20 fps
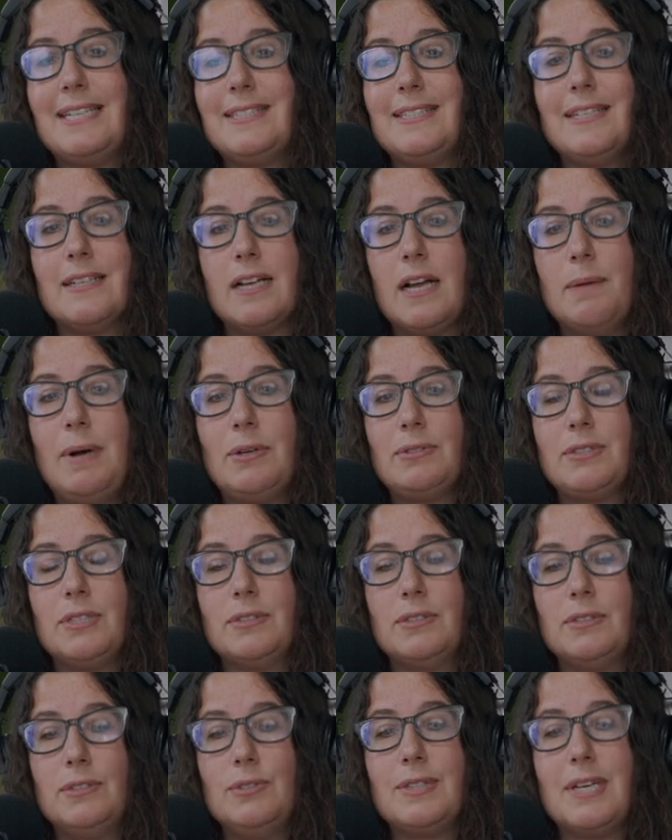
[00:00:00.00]
It didn't come out
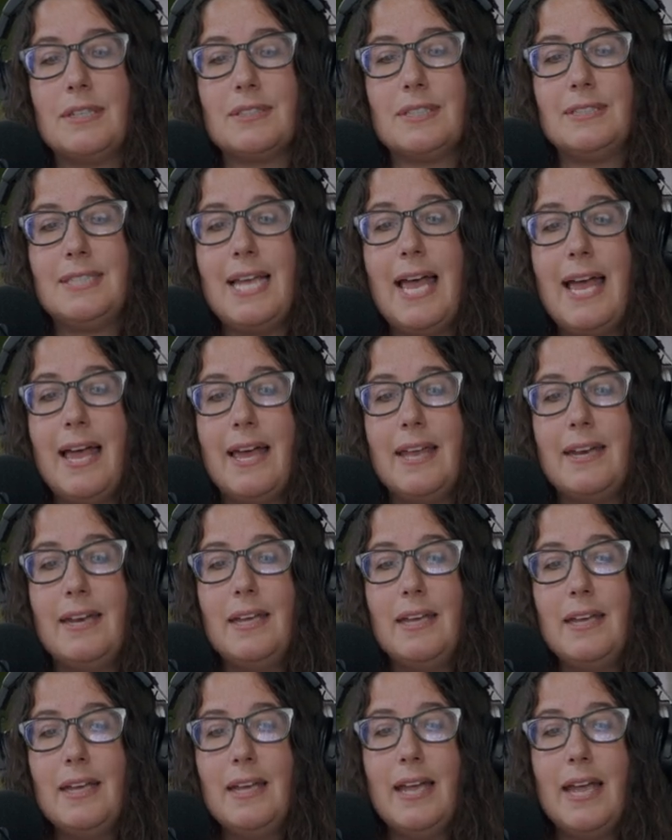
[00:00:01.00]
till 2010,
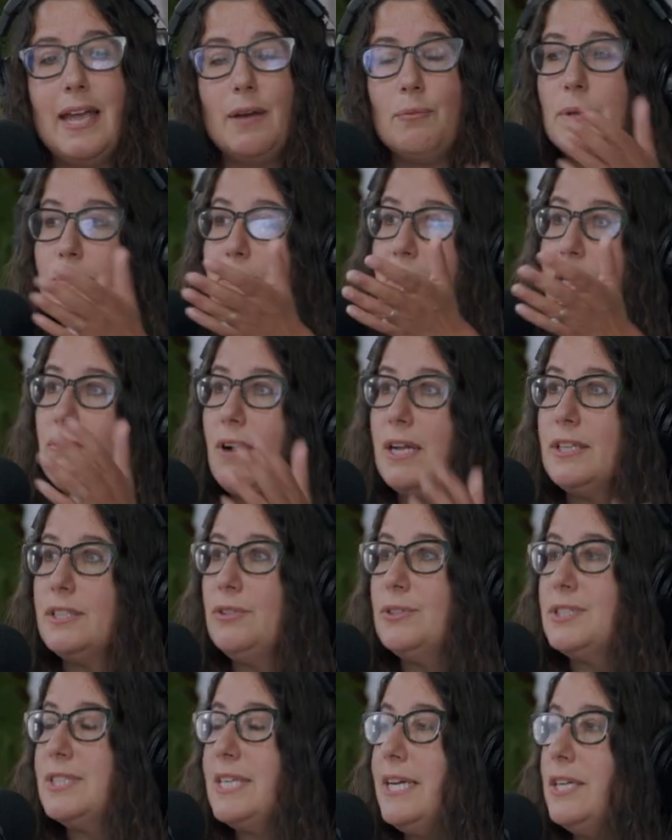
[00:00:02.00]
and we made Rutland
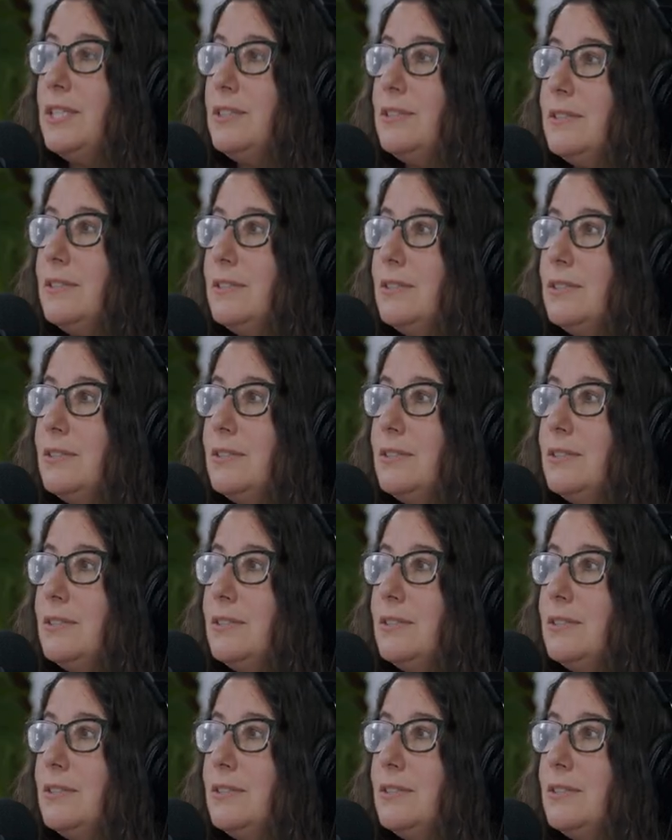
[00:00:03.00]
USA in